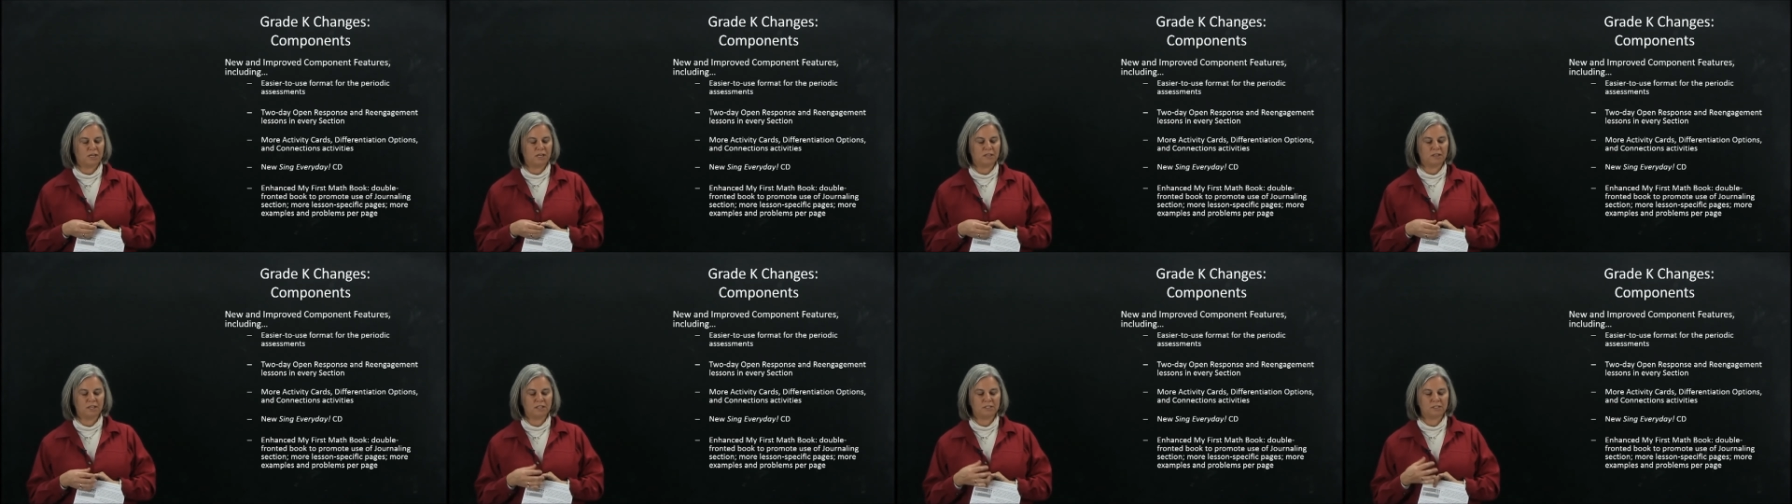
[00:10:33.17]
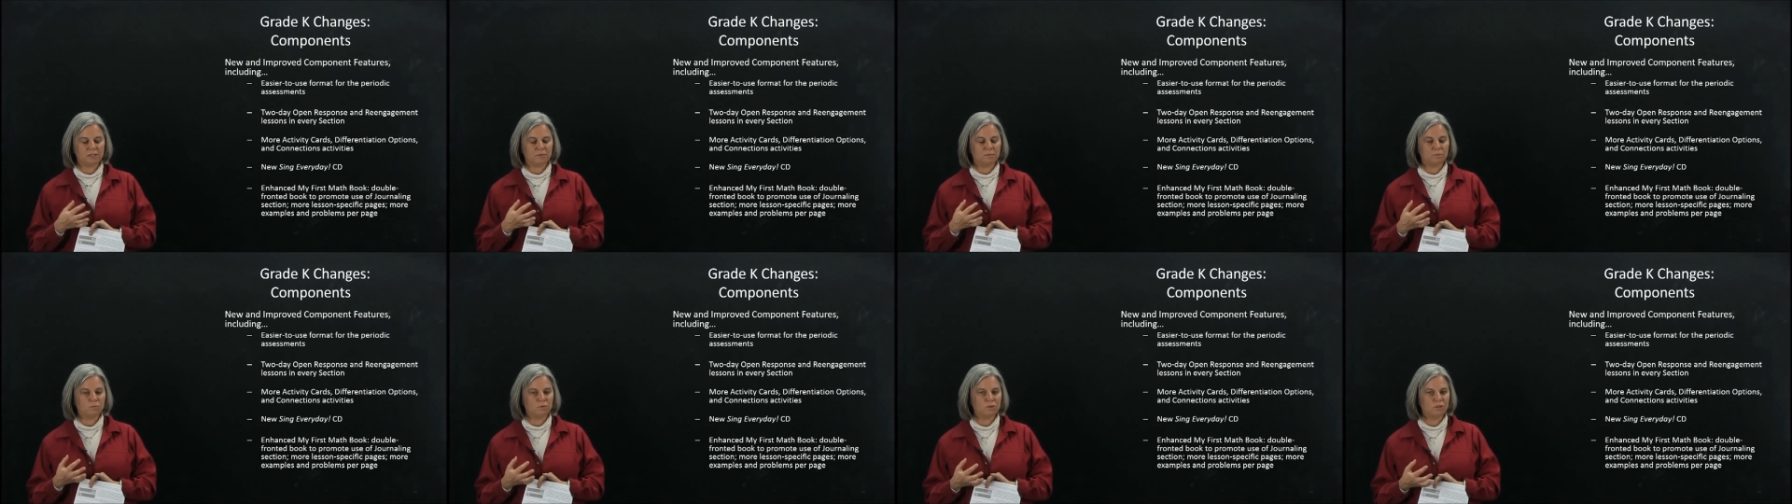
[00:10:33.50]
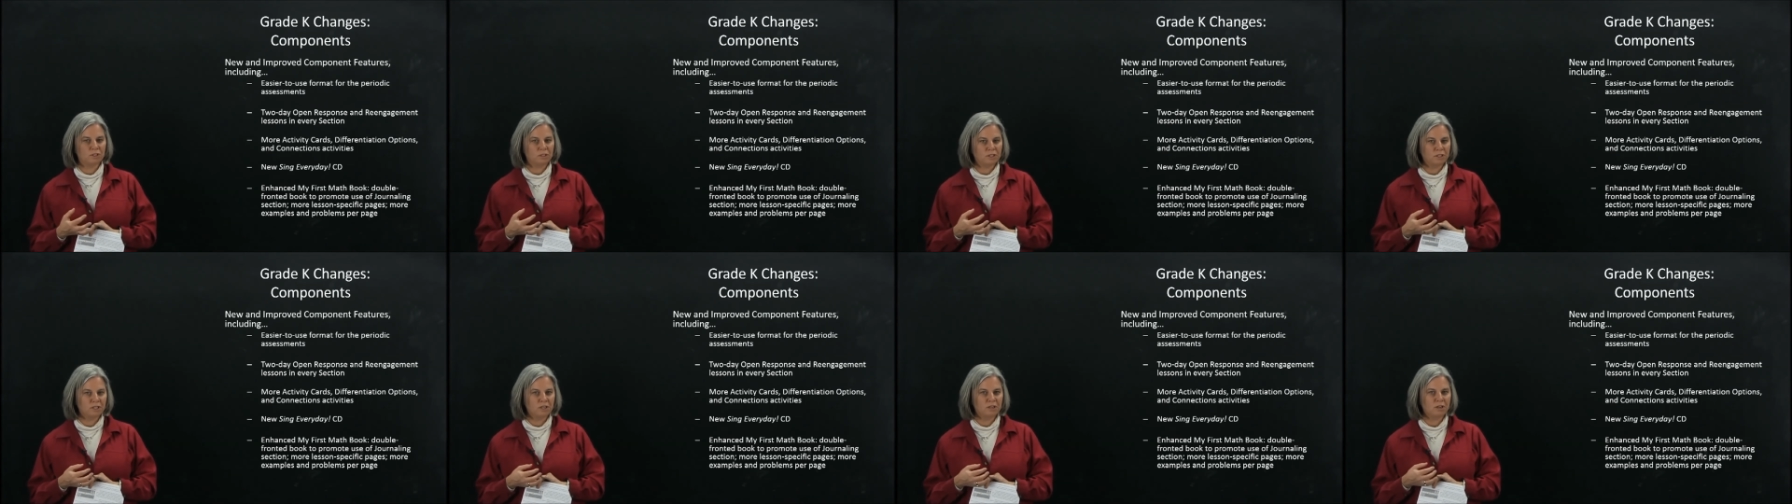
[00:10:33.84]
And that's some
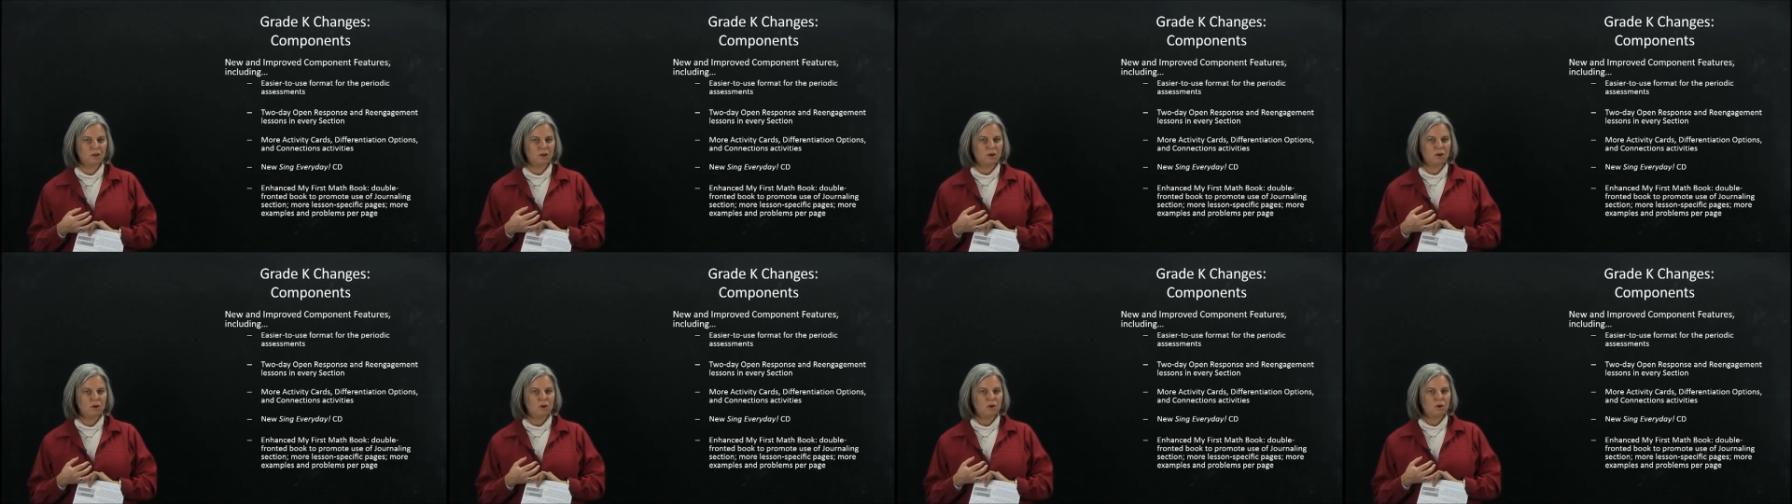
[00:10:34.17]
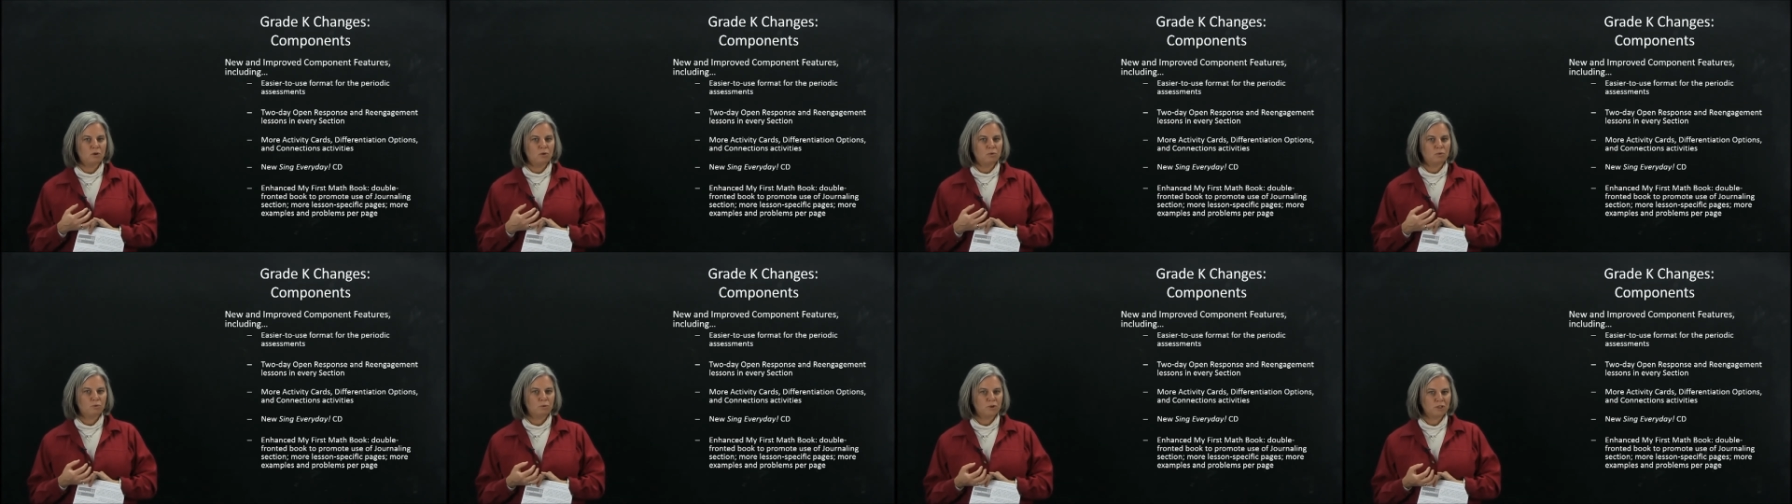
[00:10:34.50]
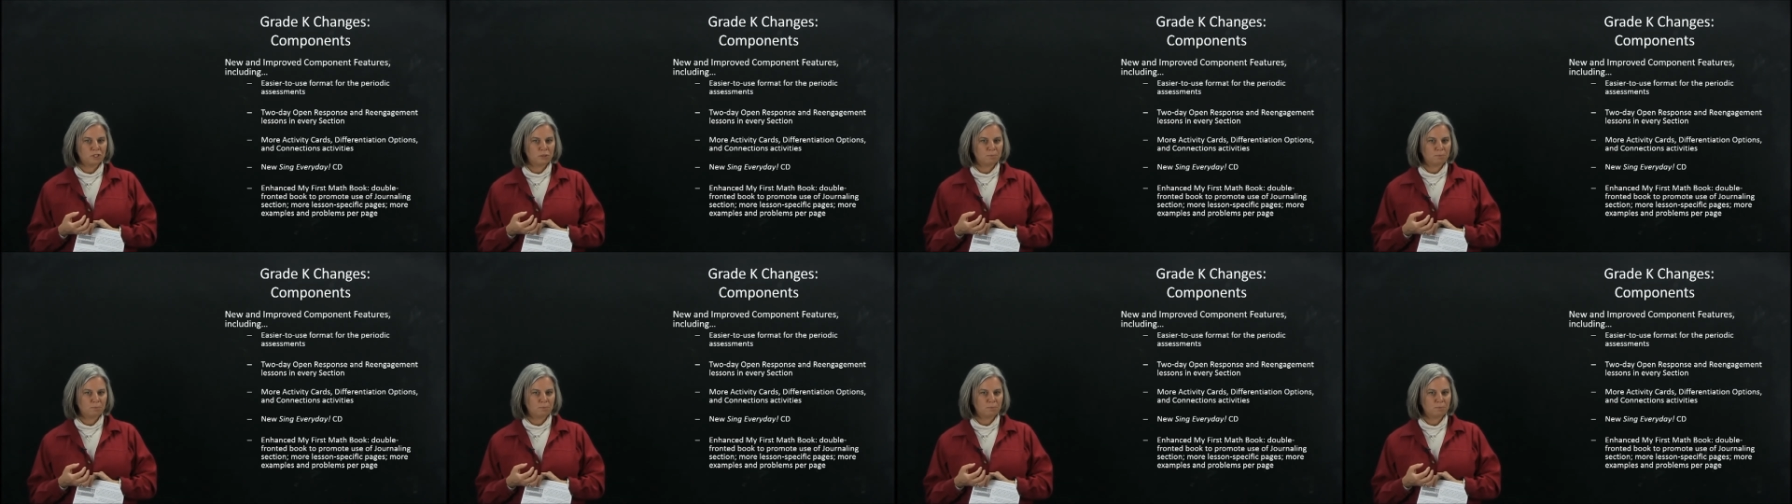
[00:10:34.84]
really rich